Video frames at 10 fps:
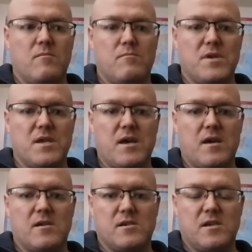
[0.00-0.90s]

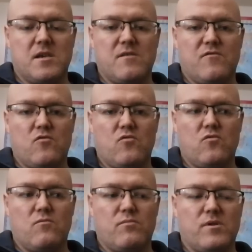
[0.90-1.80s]
begets evil,
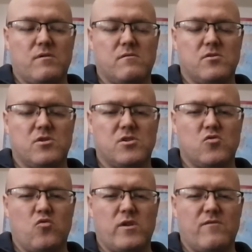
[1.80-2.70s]
but she's
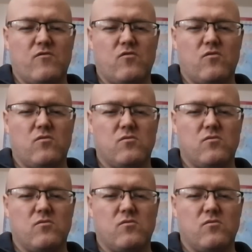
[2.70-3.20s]
no evil.